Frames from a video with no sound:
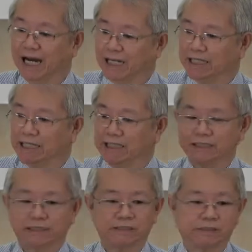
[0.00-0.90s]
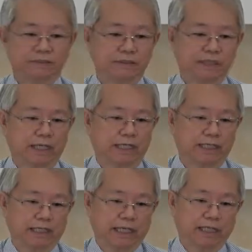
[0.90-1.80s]
leaders,
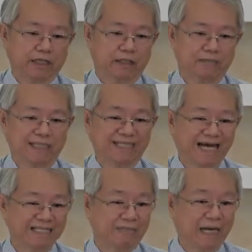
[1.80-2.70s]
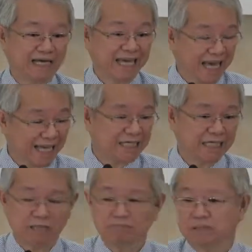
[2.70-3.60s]
it cannot be done by care
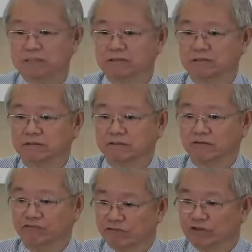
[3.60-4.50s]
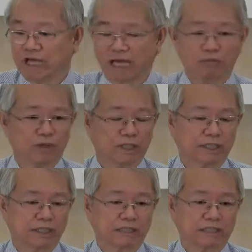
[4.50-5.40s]
teams, full time
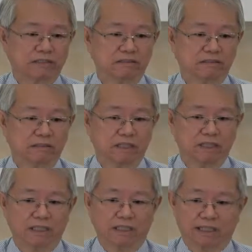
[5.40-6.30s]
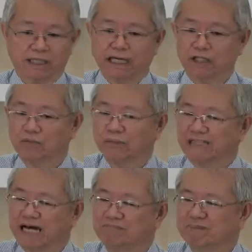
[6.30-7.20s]
workers, it cannot be
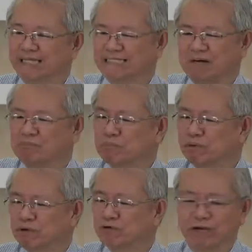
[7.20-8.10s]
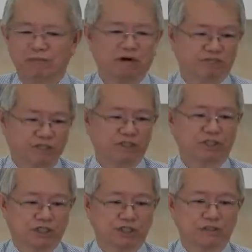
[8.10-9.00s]
done by some program of the
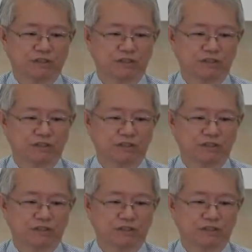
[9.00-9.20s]
church,